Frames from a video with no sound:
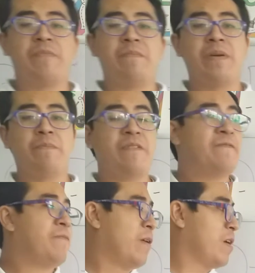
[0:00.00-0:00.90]
Remember,
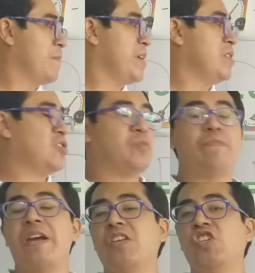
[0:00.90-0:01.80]
farm in
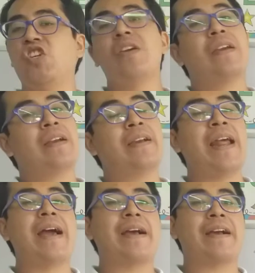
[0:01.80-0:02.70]
Spanish,
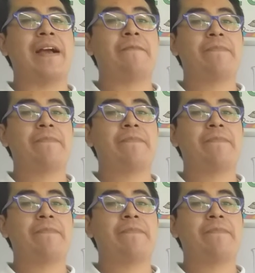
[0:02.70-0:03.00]
granja.